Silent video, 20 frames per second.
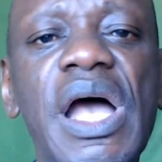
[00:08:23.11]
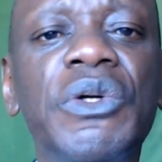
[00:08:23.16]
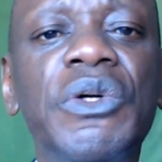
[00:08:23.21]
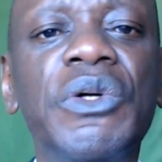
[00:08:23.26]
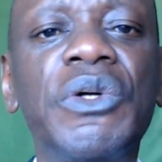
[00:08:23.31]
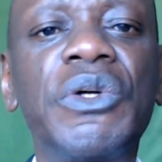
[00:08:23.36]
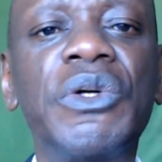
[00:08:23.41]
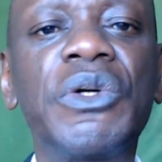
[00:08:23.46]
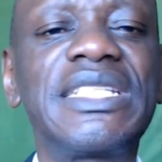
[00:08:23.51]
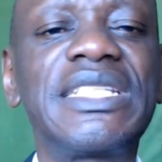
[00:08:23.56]

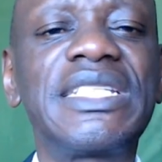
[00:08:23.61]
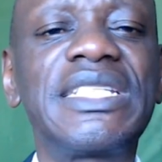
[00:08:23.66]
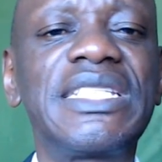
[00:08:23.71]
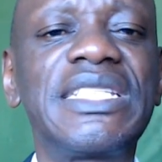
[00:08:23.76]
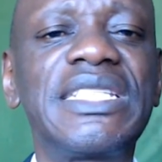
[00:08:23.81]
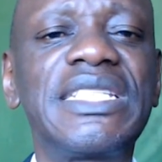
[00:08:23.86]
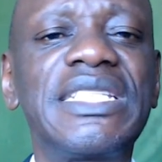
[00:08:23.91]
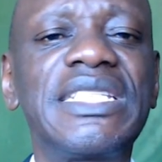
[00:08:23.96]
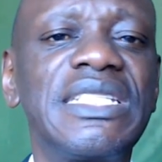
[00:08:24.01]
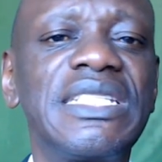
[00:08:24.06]
It's about
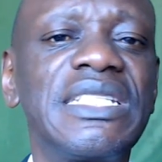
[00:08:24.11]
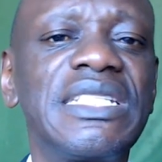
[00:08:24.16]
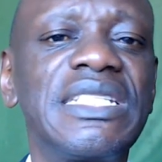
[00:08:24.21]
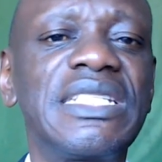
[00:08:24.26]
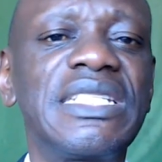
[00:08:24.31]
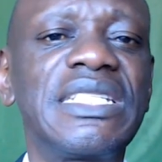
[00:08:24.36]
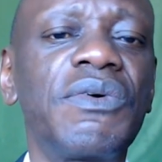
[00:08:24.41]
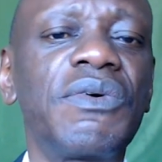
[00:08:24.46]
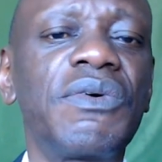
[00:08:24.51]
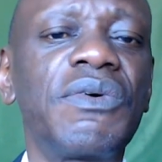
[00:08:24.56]

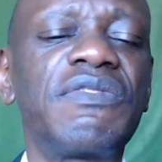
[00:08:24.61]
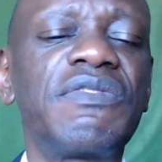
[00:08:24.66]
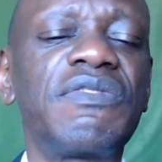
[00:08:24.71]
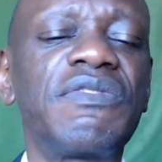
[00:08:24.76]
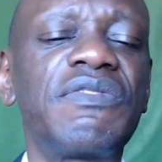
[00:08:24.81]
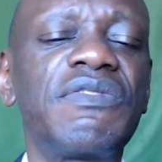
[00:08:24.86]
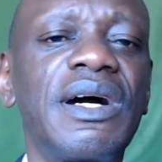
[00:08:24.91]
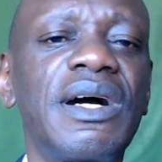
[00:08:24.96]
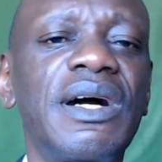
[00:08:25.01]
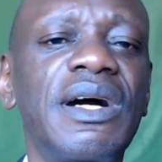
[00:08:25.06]
29%.
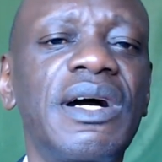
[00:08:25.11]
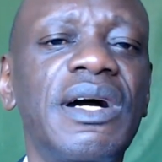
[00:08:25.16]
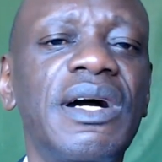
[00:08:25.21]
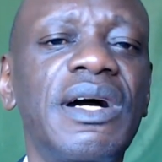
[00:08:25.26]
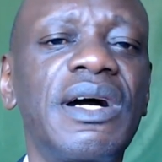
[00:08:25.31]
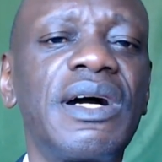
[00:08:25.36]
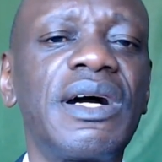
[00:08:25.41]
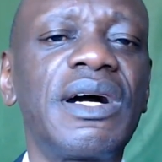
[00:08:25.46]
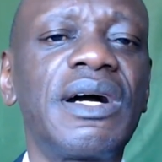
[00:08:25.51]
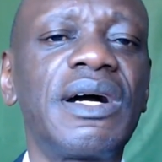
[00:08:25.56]
You require
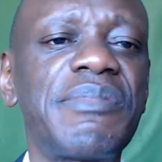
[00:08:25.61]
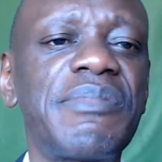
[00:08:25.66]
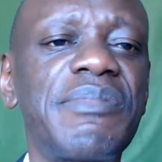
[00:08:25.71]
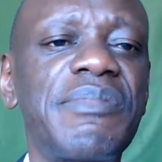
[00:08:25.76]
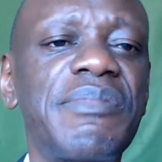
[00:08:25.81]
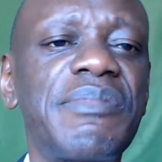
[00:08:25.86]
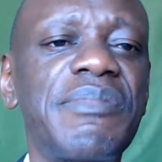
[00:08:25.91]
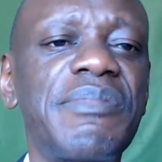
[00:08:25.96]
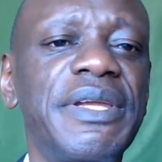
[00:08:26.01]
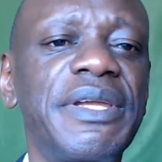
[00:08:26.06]
about
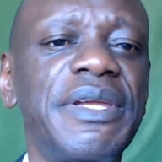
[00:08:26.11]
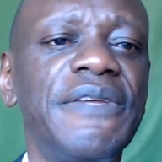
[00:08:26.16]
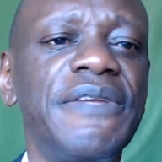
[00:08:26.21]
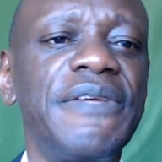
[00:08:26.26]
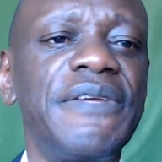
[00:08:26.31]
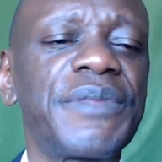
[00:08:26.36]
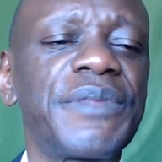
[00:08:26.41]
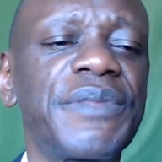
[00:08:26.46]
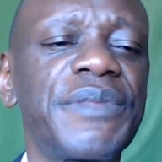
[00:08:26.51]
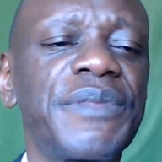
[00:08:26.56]
30
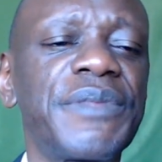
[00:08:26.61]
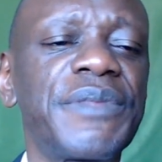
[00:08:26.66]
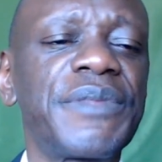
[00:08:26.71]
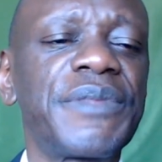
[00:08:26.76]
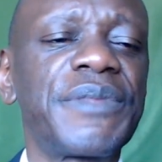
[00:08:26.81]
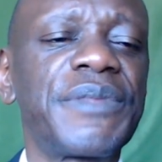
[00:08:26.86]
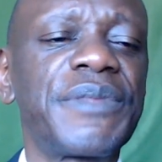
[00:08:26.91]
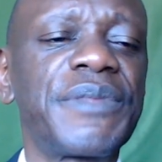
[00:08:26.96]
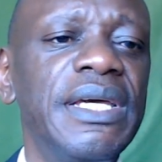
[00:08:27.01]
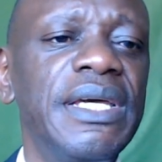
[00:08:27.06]
grams of
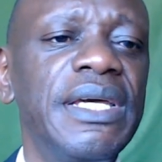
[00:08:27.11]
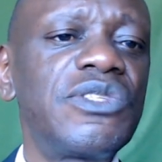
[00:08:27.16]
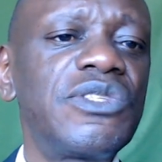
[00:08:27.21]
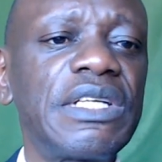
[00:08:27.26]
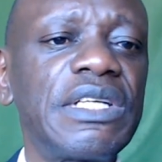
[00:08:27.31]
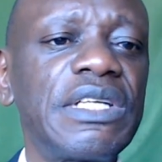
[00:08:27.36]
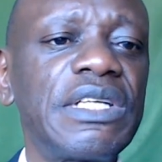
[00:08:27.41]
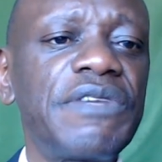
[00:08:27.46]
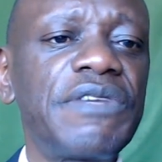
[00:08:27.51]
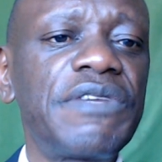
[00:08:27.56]

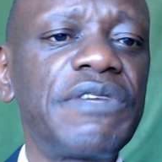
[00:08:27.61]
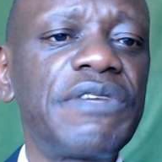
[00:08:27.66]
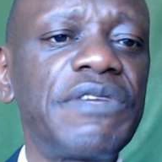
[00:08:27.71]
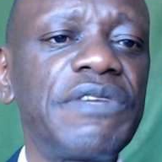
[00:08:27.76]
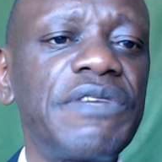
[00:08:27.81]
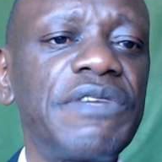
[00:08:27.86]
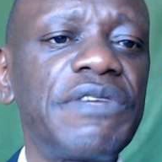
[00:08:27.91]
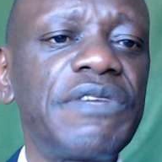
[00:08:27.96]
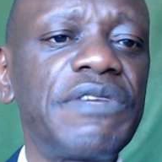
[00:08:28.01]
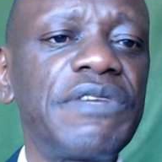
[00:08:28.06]
fiber per
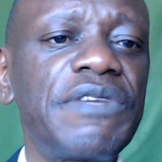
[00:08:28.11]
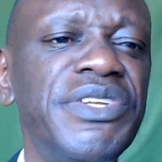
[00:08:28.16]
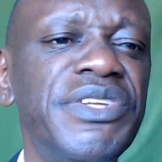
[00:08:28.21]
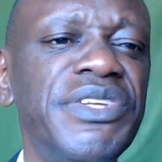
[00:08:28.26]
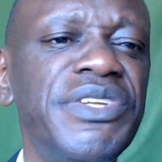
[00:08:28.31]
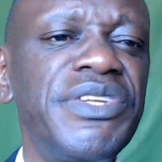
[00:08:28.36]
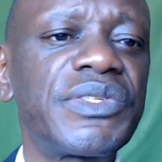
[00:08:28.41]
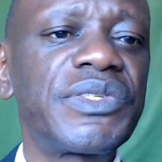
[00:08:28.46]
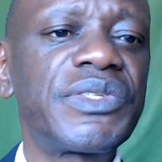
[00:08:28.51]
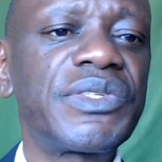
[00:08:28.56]
day.
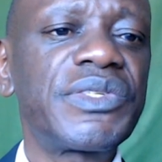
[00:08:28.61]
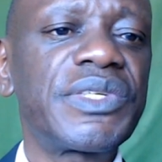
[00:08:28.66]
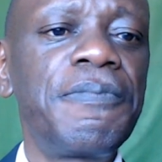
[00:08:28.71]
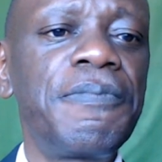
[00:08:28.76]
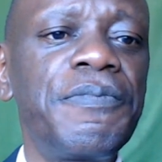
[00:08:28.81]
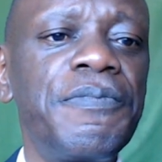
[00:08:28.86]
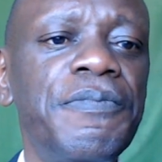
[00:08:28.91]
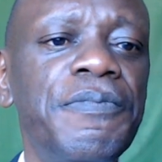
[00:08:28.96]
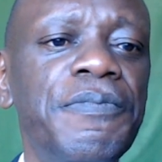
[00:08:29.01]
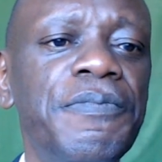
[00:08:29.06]
Let's
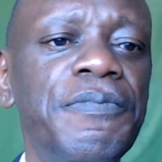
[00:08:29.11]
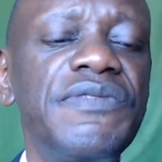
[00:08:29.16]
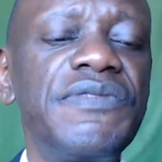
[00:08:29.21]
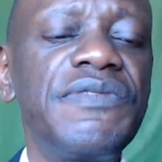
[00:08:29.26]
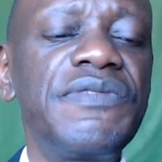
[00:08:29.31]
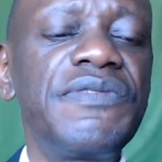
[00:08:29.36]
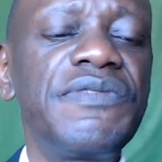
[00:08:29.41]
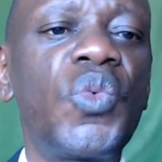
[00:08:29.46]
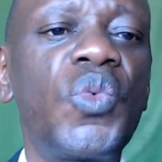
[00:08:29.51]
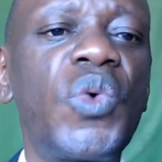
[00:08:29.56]
look at a few
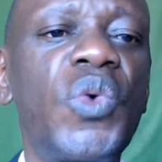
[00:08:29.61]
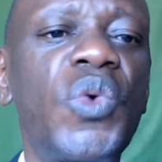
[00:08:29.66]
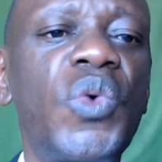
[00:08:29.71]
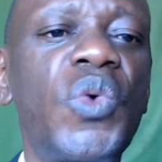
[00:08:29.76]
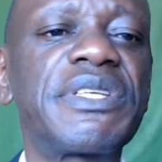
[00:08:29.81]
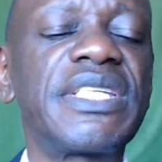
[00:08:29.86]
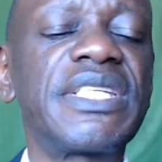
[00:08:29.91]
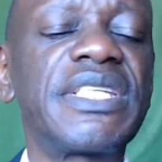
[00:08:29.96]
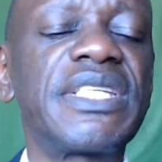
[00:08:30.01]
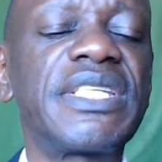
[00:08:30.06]
minerals.
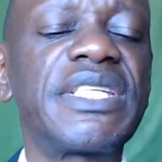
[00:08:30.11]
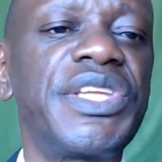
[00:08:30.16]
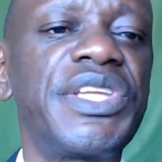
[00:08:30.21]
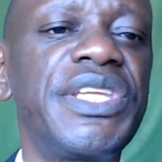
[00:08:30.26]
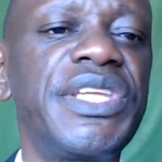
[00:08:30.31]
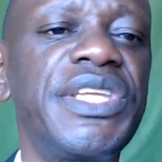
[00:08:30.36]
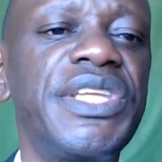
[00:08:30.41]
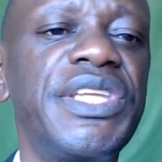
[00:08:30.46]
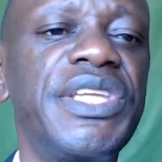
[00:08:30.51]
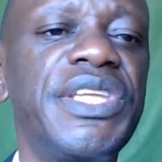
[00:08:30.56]
Calcium,
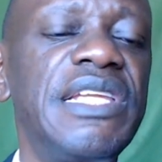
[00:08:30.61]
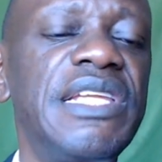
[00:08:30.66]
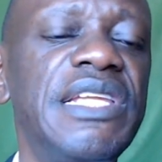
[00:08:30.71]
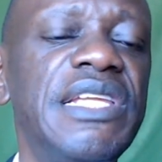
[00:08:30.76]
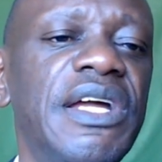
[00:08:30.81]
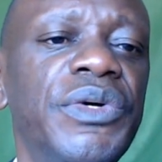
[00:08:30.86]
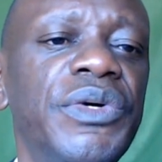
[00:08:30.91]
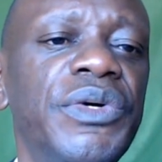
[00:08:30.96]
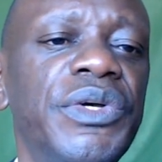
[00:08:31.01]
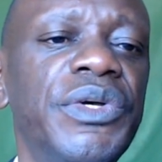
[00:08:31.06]

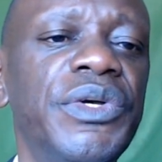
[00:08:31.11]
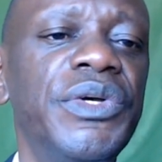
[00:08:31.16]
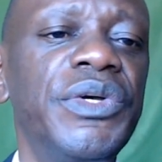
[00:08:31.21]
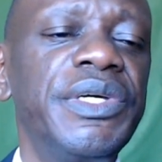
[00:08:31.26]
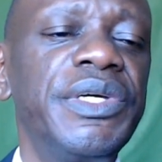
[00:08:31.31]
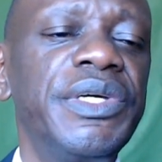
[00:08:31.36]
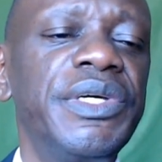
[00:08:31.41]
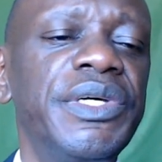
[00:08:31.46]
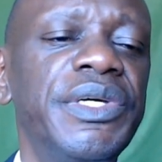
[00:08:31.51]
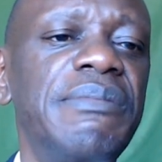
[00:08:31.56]
it gives
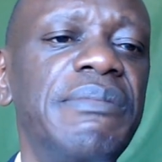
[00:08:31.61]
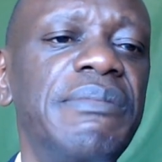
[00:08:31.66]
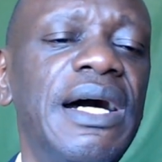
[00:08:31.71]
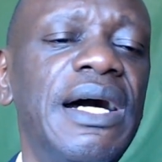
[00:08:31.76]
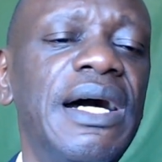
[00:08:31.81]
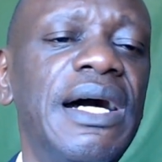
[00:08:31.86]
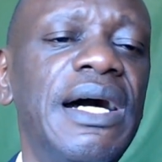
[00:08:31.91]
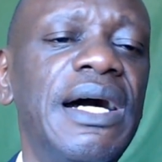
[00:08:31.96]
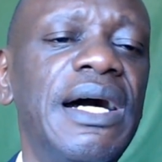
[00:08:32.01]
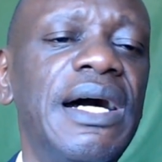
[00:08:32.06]
you
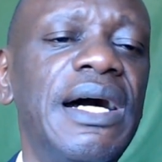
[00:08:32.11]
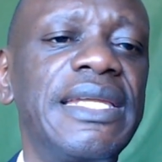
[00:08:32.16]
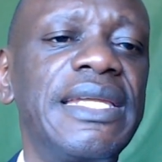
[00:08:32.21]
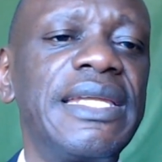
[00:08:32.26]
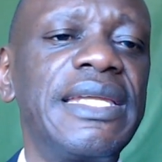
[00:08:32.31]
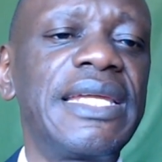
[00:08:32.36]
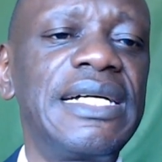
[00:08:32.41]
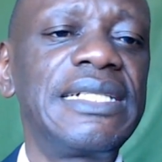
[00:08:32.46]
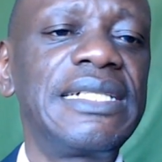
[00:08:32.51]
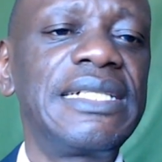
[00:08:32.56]
1% of
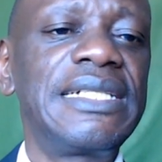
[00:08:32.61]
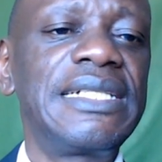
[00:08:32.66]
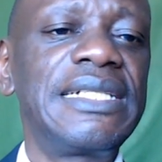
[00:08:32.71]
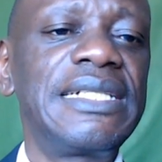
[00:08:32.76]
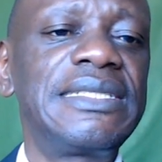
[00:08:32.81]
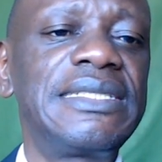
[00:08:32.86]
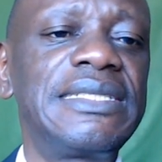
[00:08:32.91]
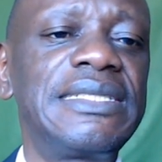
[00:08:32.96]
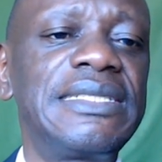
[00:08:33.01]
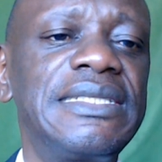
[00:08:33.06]
your daily
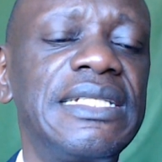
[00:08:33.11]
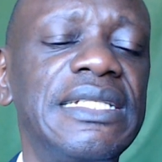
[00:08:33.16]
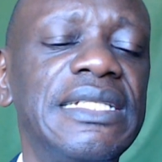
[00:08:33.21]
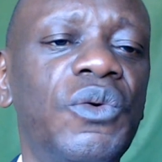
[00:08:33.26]
value.